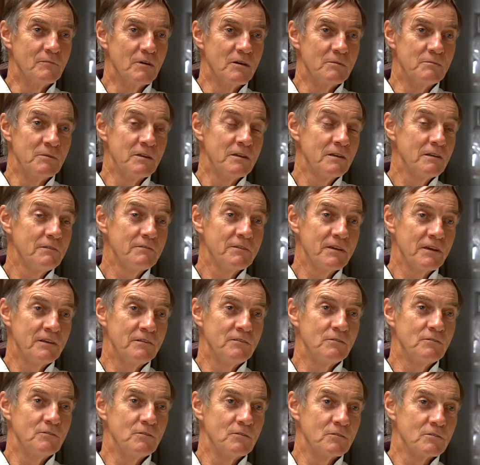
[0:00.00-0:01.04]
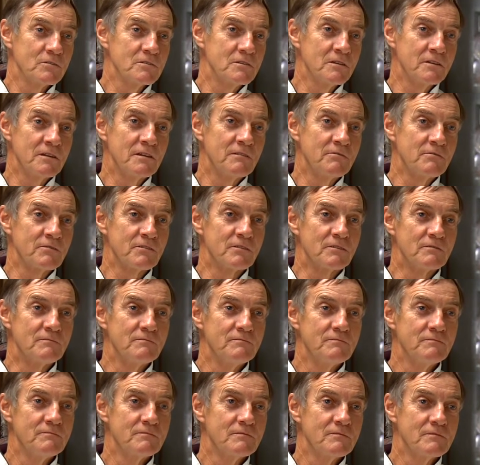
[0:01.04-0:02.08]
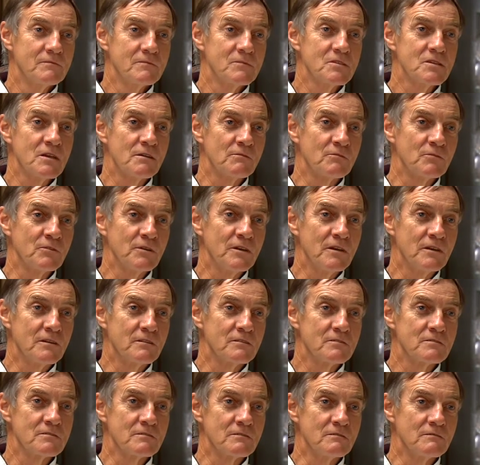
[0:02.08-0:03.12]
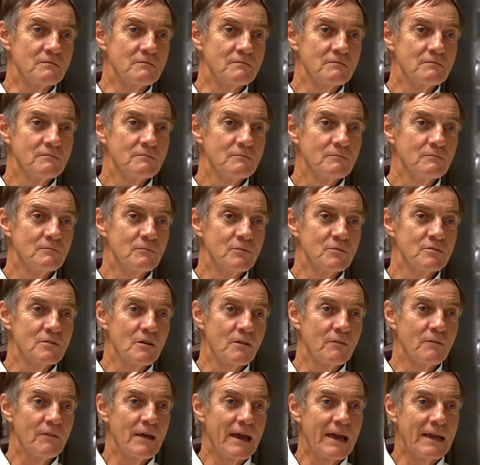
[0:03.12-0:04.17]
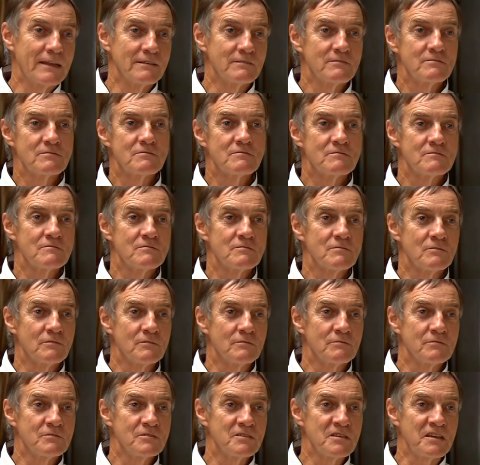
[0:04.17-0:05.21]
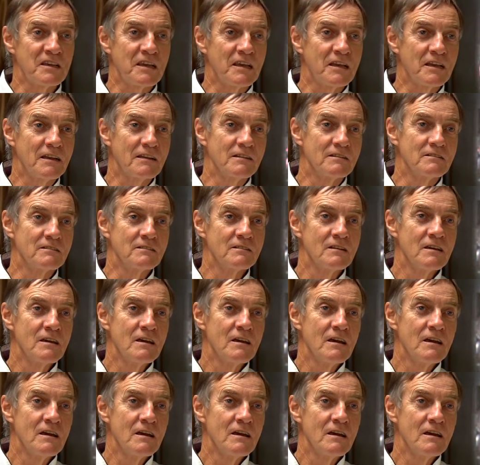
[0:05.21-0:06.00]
I've been living in New York City for several years and was on that sort of scene,